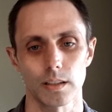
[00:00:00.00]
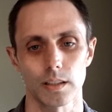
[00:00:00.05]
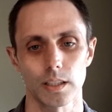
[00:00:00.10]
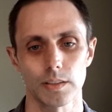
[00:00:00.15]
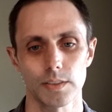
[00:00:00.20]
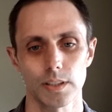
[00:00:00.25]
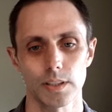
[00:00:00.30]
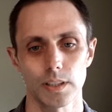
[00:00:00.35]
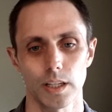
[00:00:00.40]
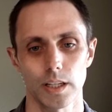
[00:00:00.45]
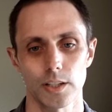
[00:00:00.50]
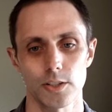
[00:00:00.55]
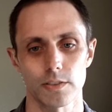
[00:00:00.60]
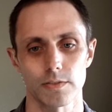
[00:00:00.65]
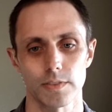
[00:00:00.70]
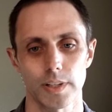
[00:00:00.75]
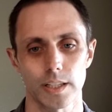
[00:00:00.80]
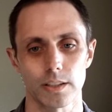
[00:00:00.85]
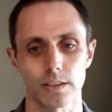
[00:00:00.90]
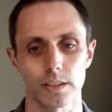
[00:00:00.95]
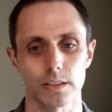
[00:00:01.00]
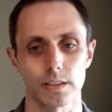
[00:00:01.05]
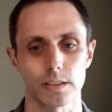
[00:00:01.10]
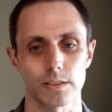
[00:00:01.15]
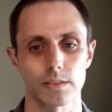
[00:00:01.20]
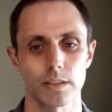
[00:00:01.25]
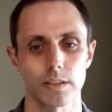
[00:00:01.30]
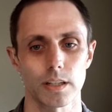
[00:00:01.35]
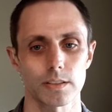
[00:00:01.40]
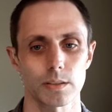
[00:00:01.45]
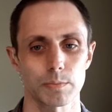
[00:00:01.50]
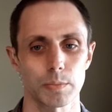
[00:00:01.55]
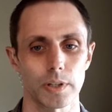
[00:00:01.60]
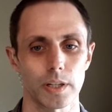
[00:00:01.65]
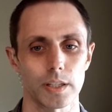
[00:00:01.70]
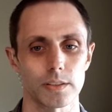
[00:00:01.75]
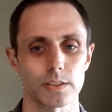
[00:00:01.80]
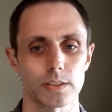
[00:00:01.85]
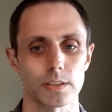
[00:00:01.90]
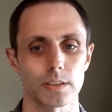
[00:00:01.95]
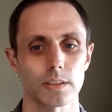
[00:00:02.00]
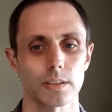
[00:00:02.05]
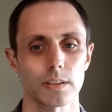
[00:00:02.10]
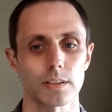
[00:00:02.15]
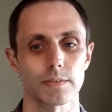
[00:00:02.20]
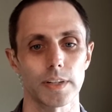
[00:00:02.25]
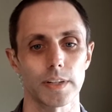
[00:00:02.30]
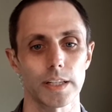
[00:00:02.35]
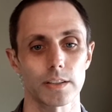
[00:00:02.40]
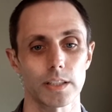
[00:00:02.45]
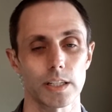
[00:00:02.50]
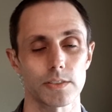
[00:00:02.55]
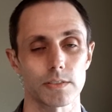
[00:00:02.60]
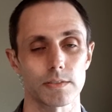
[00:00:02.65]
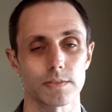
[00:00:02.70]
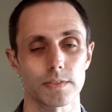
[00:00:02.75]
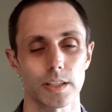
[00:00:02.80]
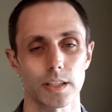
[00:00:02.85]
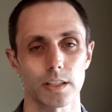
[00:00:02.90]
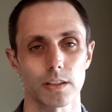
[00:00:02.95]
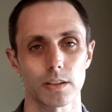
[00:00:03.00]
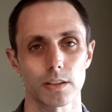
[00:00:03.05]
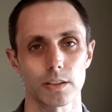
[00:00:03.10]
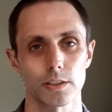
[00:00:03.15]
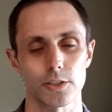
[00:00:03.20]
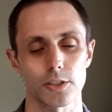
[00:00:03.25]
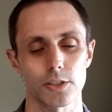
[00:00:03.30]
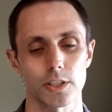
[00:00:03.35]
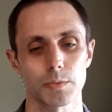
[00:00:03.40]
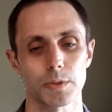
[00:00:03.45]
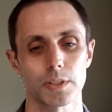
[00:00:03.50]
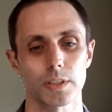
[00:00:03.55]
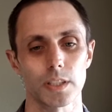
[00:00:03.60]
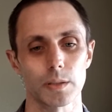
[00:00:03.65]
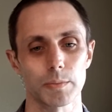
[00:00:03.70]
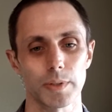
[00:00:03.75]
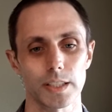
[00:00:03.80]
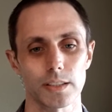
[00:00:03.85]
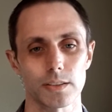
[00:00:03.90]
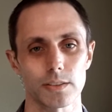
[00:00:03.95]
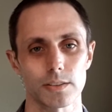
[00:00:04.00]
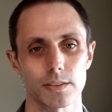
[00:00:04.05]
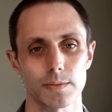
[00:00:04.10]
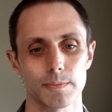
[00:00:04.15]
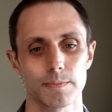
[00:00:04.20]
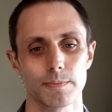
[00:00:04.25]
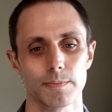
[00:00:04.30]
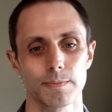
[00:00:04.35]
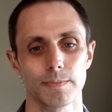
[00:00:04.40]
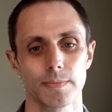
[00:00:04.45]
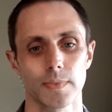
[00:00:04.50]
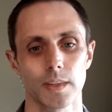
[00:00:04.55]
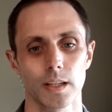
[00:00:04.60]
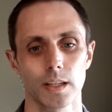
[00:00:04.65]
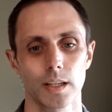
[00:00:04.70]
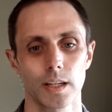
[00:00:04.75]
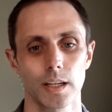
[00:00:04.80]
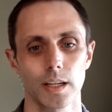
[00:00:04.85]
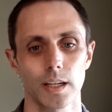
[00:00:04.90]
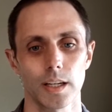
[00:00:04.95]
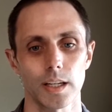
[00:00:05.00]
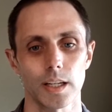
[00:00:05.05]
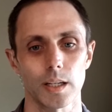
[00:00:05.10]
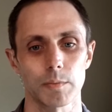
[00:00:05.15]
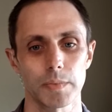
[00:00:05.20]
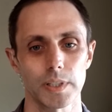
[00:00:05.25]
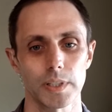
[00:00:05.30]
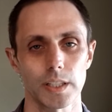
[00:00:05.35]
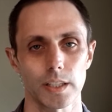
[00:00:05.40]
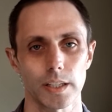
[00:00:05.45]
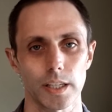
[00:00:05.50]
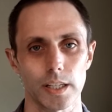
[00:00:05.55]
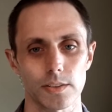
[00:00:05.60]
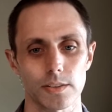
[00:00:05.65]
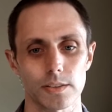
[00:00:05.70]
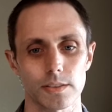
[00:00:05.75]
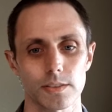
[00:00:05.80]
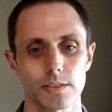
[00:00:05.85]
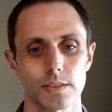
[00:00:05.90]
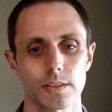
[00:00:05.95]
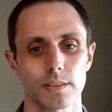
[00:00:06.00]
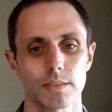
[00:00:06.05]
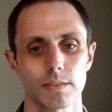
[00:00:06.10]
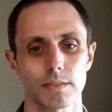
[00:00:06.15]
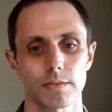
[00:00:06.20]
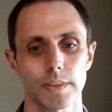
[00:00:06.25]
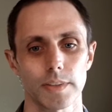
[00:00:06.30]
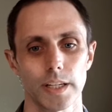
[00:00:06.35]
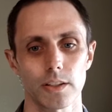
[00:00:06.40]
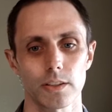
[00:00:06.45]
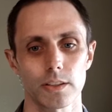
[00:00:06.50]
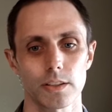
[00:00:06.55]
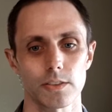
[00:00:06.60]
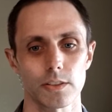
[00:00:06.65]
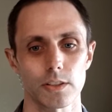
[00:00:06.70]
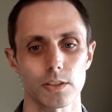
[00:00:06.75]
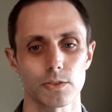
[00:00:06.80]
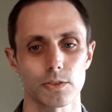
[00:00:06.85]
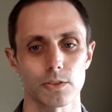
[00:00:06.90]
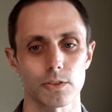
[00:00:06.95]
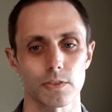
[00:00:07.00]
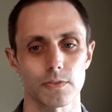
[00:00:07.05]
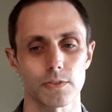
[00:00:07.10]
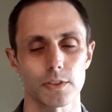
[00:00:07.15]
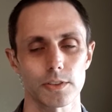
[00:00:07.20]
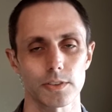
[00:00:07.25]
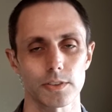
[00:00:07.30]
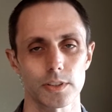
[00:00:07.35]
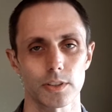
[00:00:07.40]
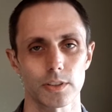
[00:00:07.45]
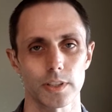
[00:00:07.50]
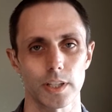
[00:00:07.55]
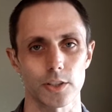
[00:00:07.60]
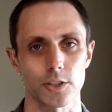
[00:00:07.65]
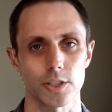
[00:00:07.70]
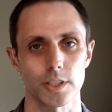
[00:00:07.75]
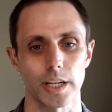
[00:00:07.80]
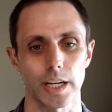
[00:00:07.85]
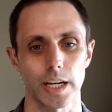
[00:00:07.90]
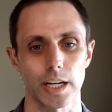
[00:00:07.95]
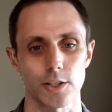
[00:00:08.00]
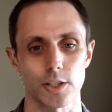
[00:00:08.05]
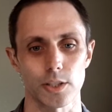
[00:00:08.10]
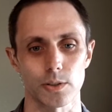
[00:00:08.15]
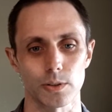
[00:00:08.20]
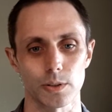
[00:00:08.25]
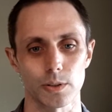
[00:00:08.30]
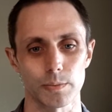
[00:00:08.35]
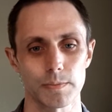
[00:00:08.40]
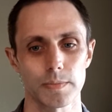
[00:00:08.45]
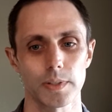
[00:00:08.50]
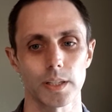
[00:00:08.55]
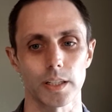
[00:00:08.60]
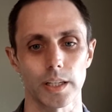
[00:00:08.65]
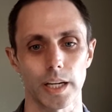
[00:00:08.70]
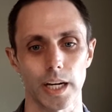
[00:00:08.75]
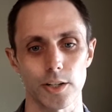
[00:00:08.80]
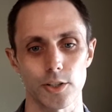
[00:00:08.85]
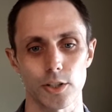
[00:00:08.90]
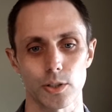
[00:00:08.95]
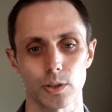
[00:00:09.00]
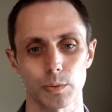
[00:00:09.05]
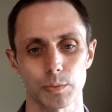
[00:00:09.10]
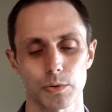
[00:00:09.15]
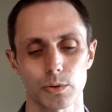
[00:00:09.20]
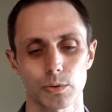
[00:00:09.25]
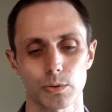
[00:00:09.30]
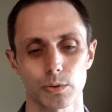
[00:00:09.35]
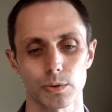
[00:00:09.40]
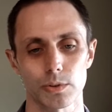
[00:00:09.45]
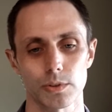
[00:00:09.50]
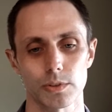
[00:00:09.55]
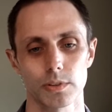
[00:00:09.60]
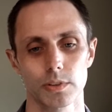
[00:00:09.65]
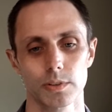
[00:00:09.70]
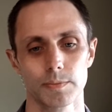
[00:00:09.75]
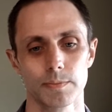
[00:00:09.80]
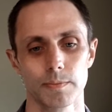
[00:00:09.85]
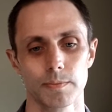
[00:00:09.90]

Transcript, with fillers: Given the age of Vagrant, it's not surprising that Vagrant has a very large community base. In many cases, Vagrant is a user's first introduction to HashiCorp and HashiCorp tools.